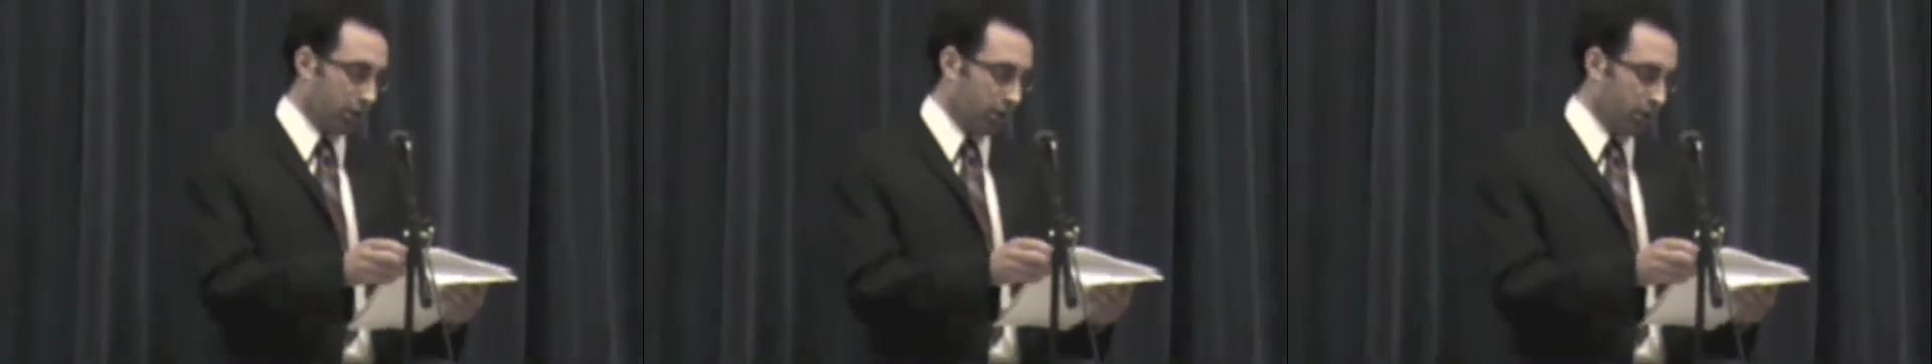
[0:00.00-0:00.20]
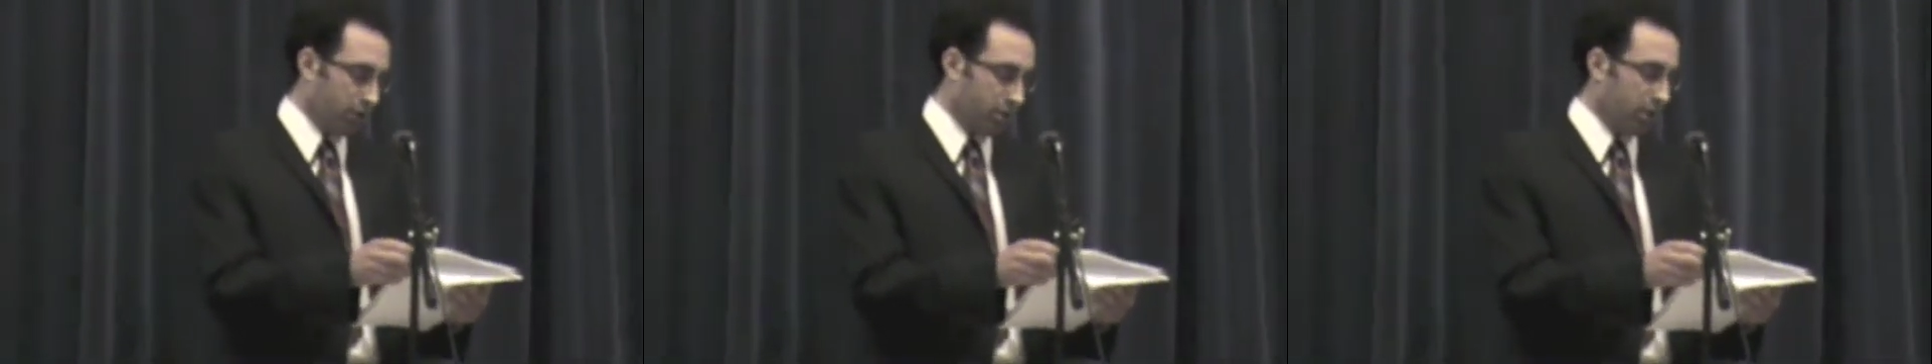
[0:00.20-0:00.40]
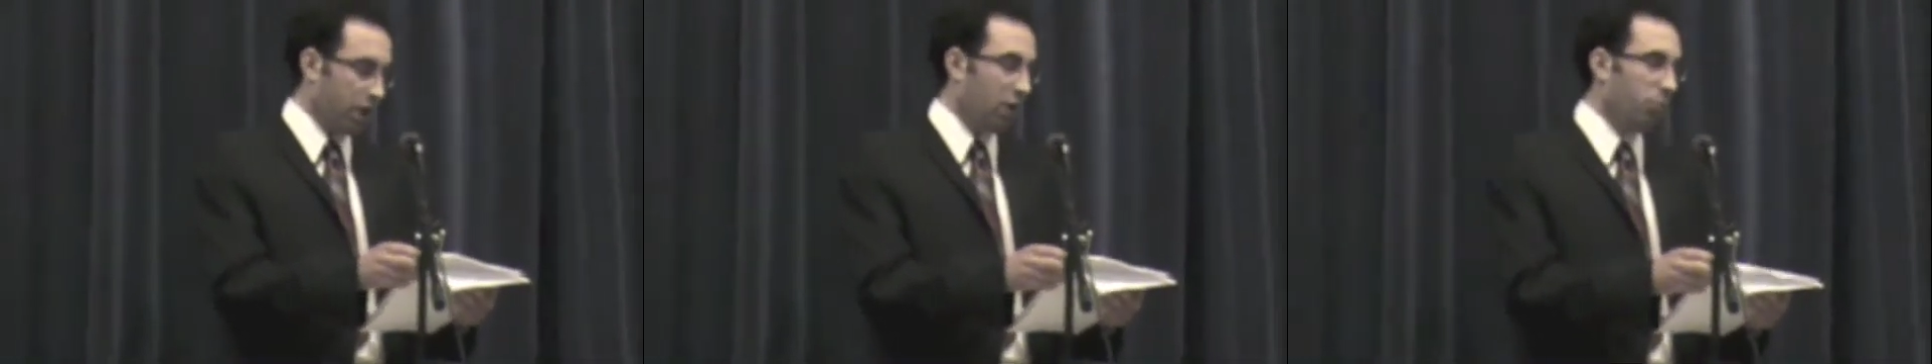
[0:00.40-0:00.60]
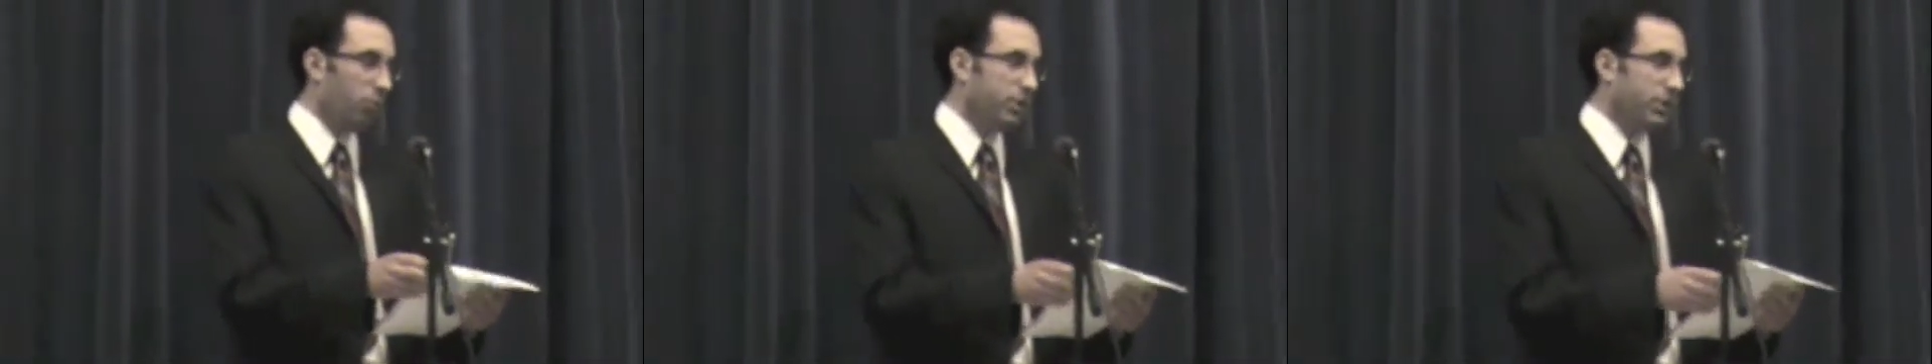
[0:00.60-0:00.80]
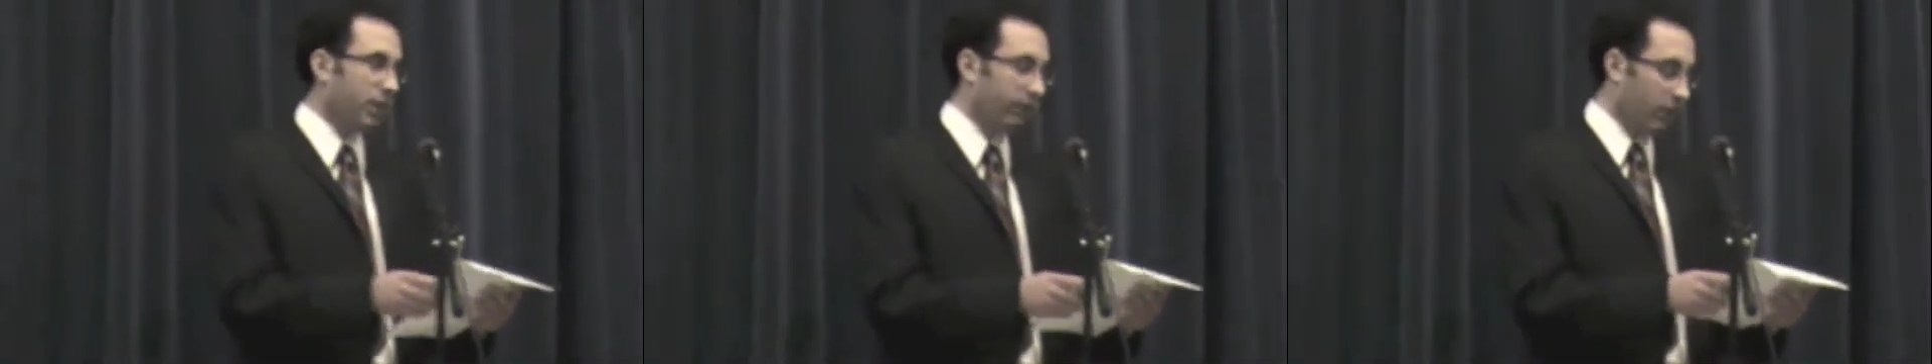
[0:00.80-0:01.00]
are and
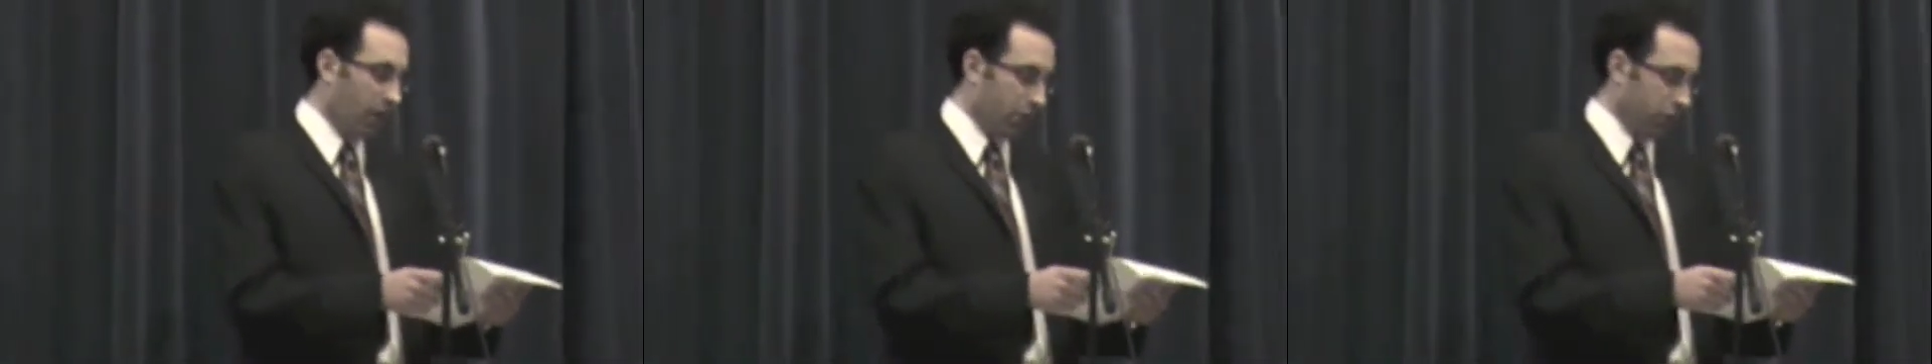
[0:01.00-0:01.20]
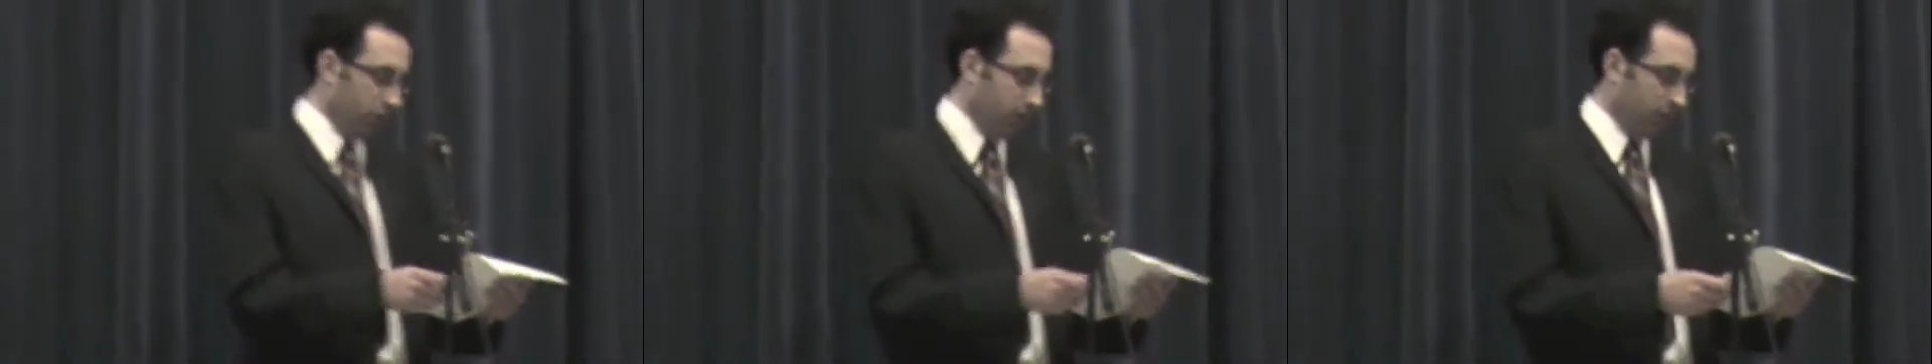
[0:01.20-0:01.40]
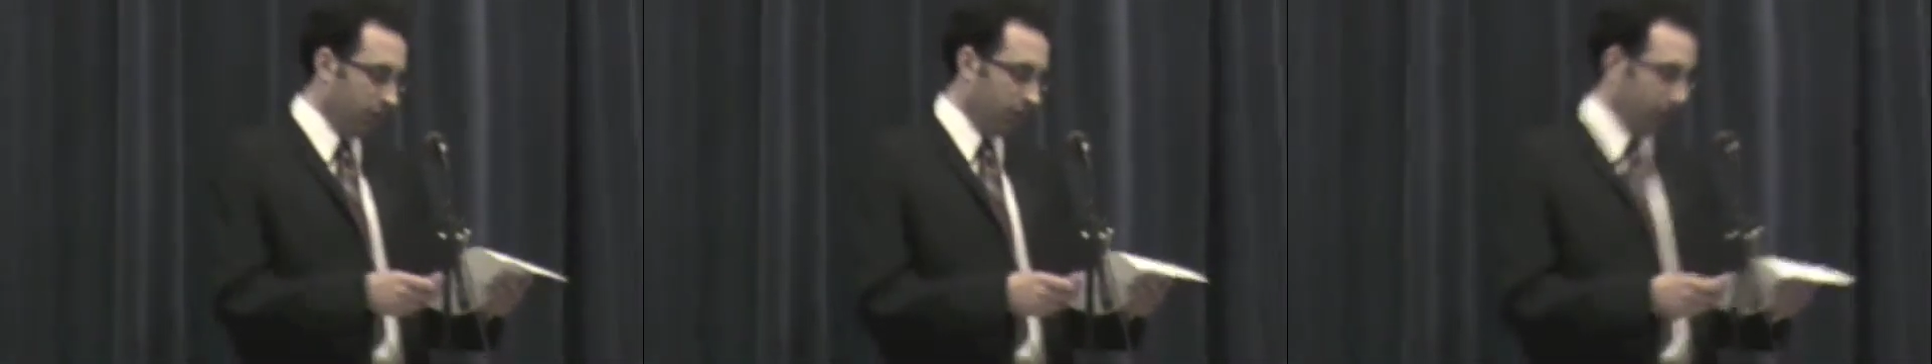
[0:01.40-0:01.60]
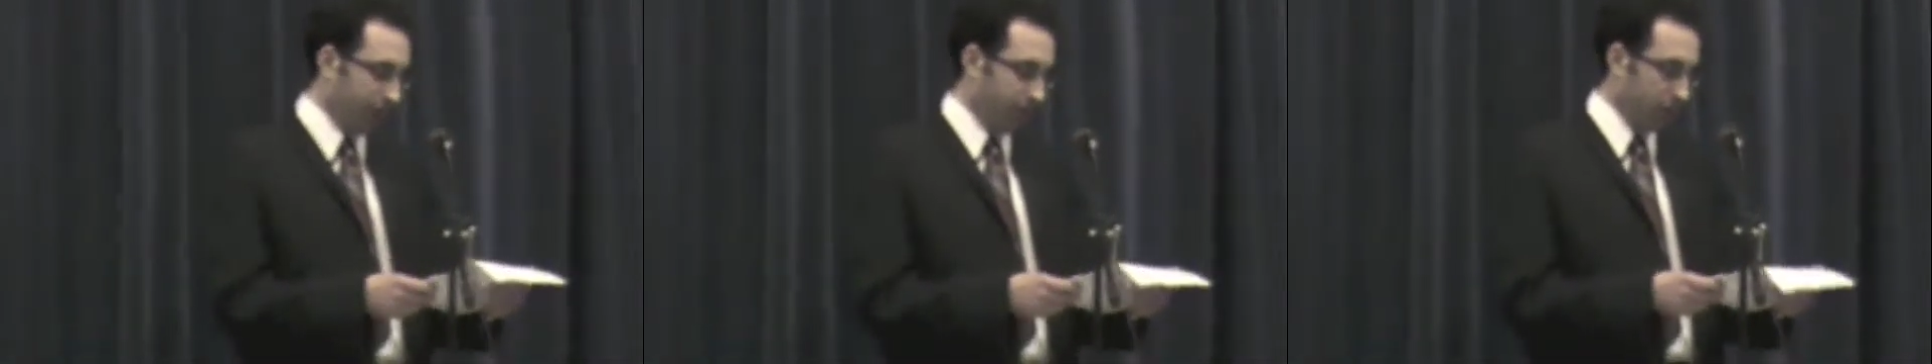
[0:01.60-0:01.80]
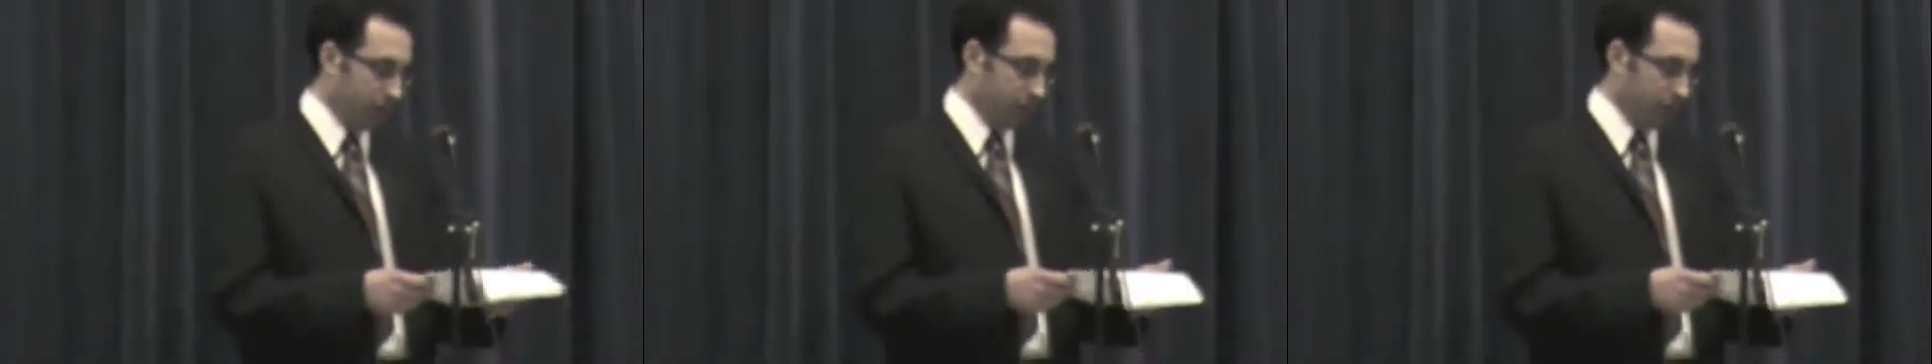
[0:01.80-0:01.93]
what they value in life.